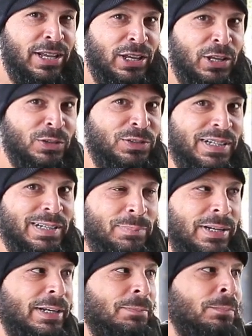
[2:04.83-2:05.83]
You'll see in a
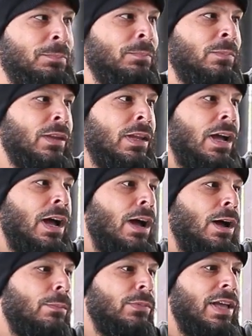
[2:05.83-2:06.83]
minute.
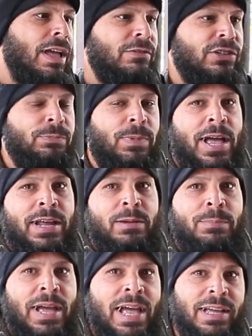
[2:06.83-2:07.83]
Um, you have a spot in the
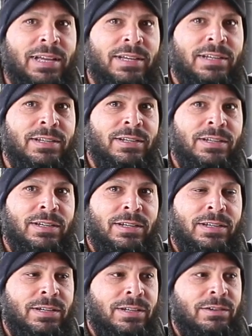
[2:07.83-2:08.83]
back,
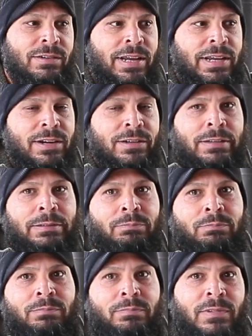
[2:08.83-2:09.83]
right here,
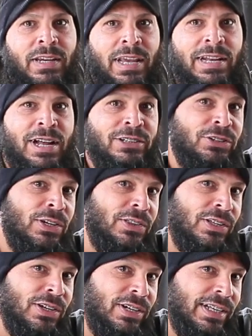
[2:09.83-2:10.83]
and I'll show you
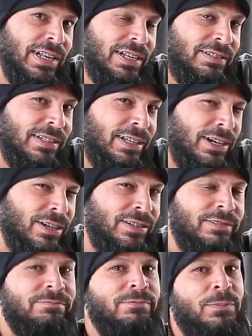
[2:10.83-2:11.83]
the goodie that's in there
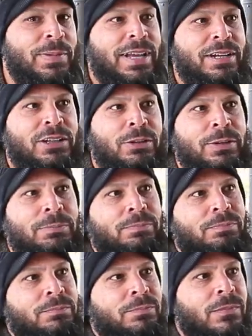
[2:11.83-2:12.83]
when we get to it.
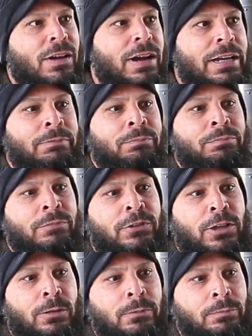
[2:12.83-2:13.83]
All right,
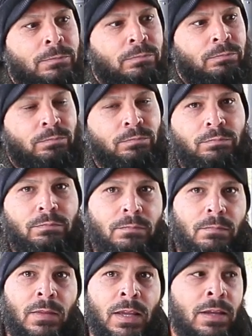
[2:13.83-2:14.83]
so
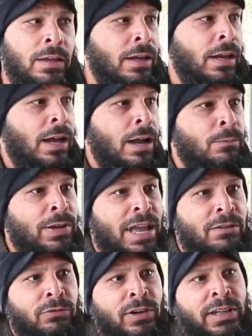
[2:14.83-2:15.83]
uh, we
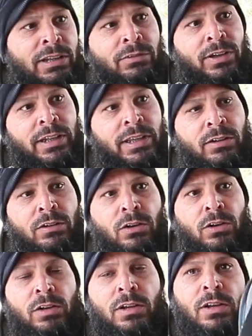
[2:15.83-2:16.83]
have really, really,
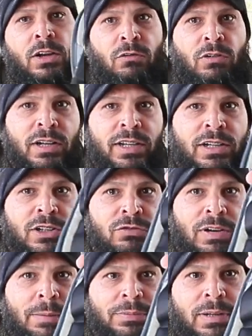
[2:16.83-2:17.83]
really good
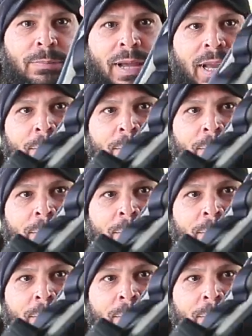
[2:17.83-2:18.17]
straps on the back.